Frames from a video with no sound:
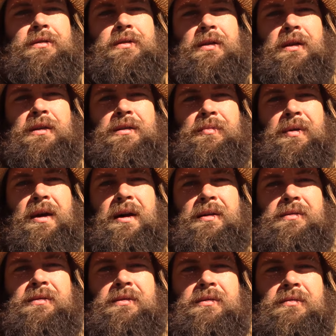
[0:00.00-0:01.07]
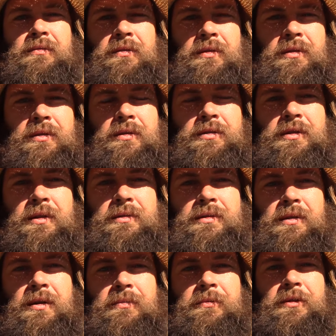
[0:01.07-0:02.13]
try to get some casters for the chainsaw